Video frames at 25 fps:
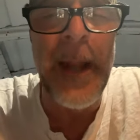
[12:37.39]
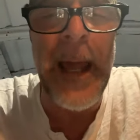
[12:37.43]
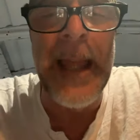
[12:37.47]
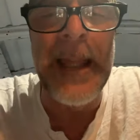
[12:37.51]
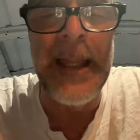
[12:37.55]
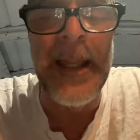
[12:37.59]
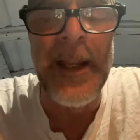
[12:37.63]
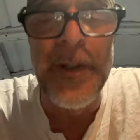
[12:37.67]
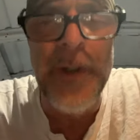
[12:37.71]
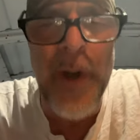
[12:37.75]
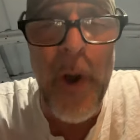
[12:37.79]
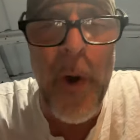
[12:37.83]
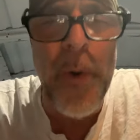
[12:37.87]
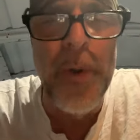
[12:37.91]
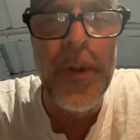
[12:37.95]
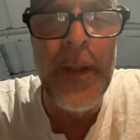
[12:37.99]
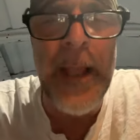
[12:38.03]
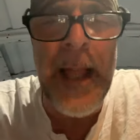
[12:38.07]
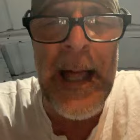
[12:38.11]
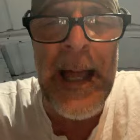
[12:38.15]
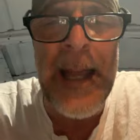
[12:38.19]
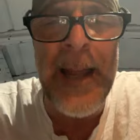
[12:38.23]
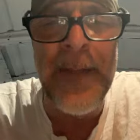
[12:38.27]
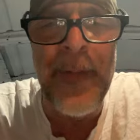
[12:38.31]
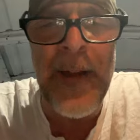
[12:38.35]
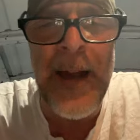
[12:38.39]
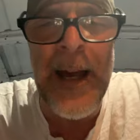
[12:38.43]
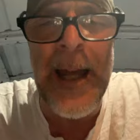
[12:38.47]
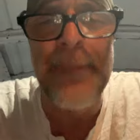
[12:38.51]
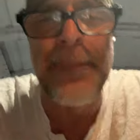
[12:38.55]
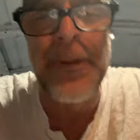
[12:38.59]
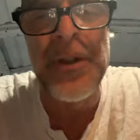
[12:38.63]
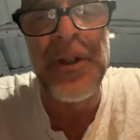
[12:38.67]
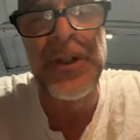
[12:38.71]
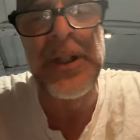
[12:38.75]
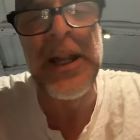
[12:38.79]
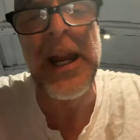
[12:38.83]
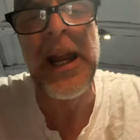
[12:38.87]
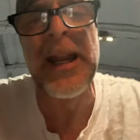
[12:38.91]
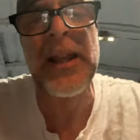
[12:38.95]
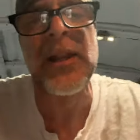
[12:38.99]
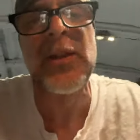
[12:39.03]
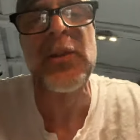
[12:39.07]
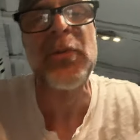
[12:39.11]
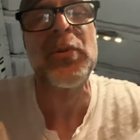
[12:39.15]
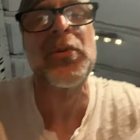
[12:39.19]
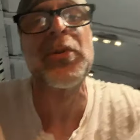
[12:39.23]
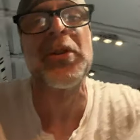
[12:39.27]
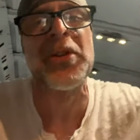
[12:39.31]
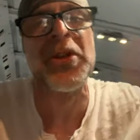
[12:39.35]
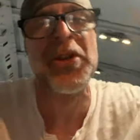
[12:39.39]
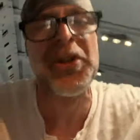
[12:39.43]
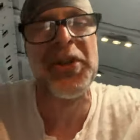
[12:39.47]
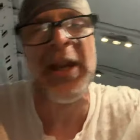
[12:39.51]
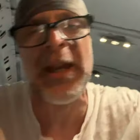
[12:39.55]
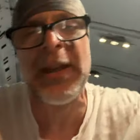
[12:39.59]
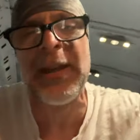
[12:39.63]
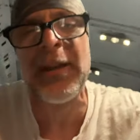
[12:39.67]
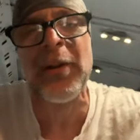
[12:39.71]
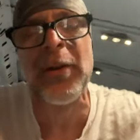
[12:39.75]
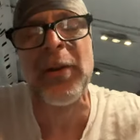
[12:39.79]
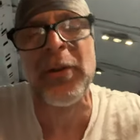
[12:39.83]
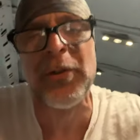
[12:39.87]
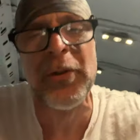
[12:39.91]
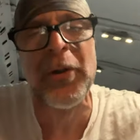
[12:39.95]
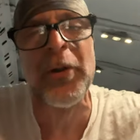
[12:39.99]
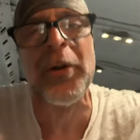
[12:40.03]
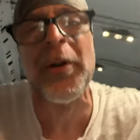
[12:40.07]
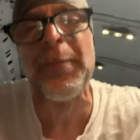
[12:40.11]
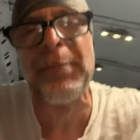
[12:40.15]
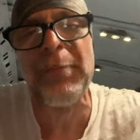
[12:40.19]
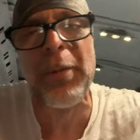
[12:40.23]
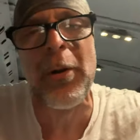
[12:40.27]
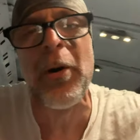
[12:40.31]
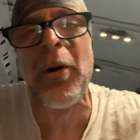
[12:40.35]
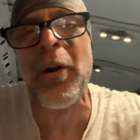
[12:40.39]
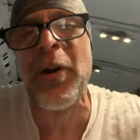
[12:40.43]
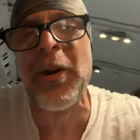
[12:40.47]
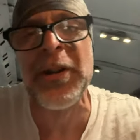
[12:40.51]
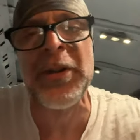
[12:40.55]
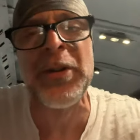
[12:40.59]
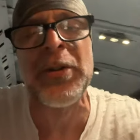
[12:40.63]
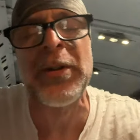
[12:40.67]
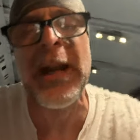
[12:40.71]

I can go live on, but you got to use a second or third party.